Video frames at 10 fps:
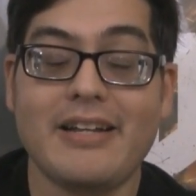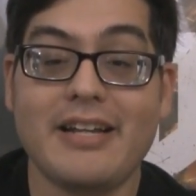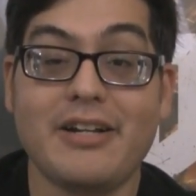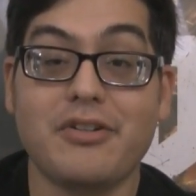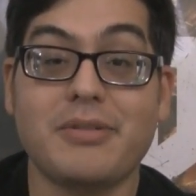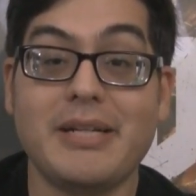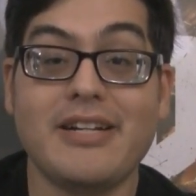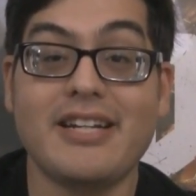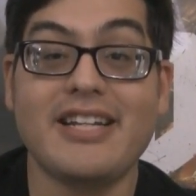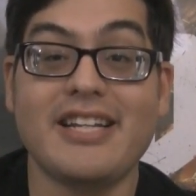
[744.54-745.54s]
And
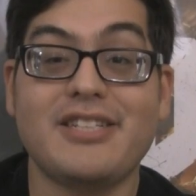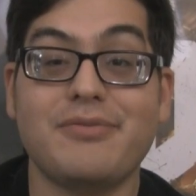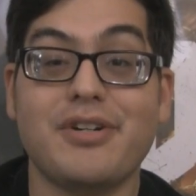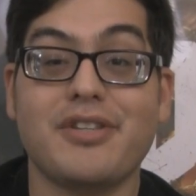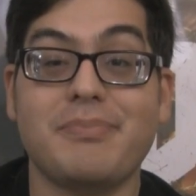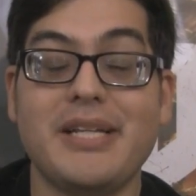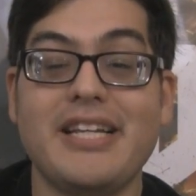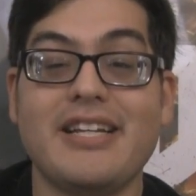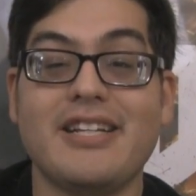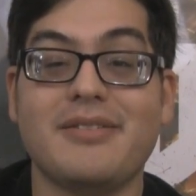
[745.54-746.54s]
ultimately, it's worth
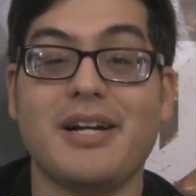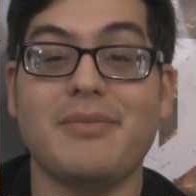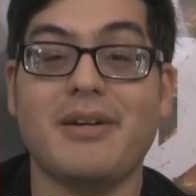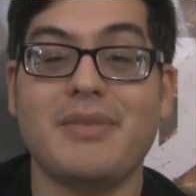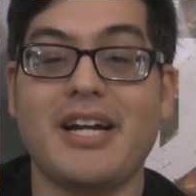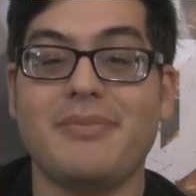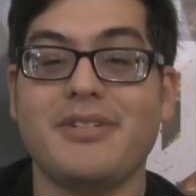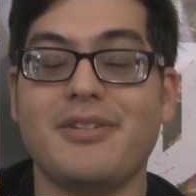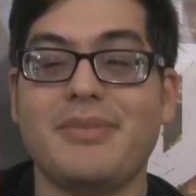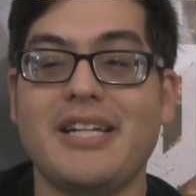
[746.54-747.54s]
being, I'm
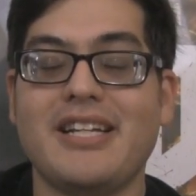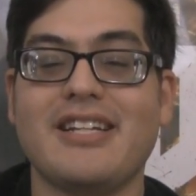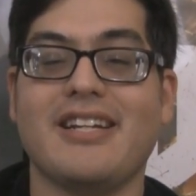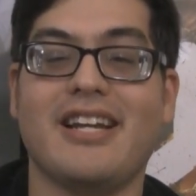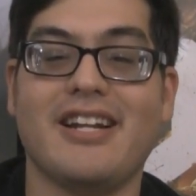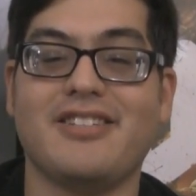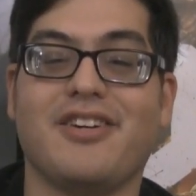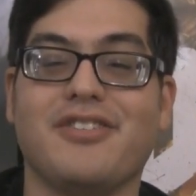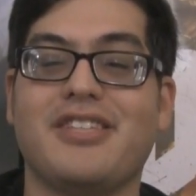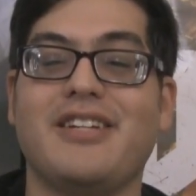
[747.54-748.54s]
happier being an
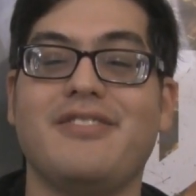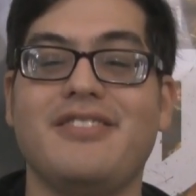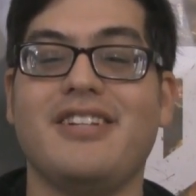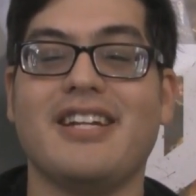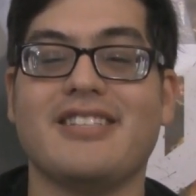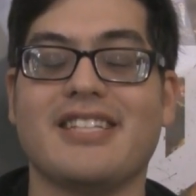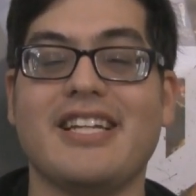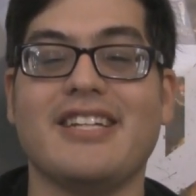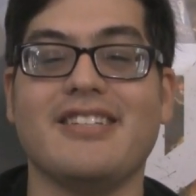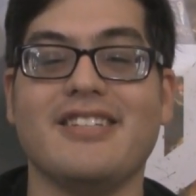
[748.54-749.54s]
adult than as a
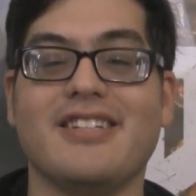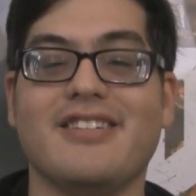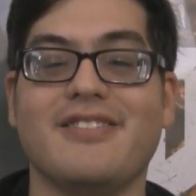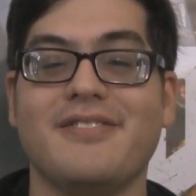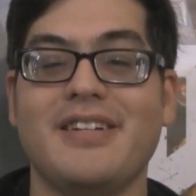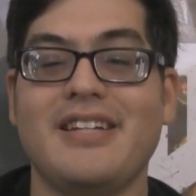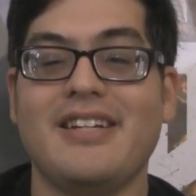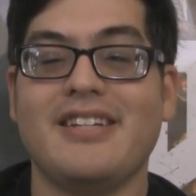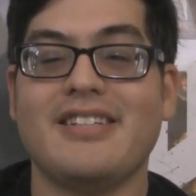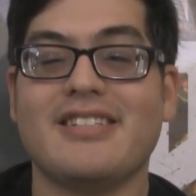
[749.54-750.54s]
kid, you know.
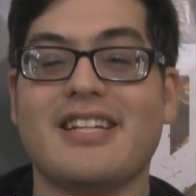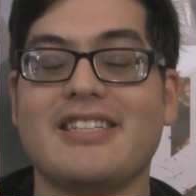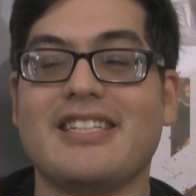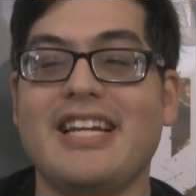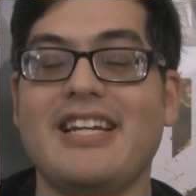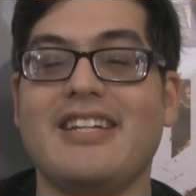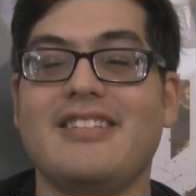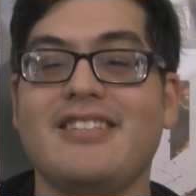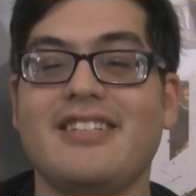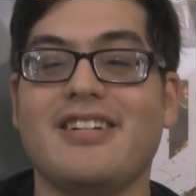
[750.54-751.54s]
Because as a
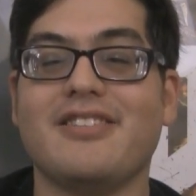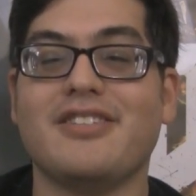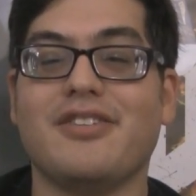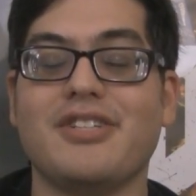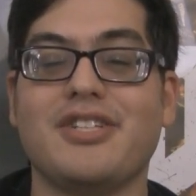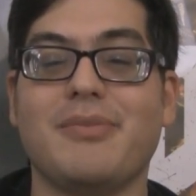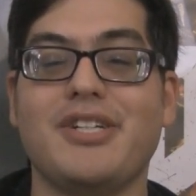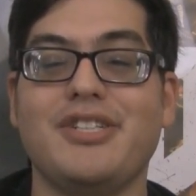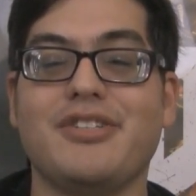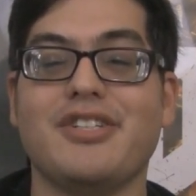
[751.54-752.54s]
kid, you know, there's only so
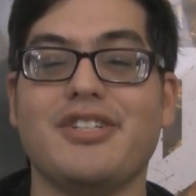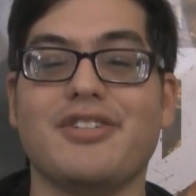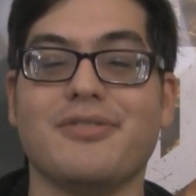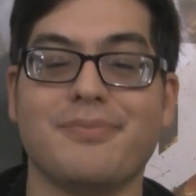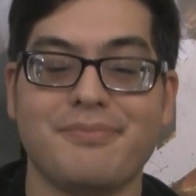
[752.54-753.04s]
much you can do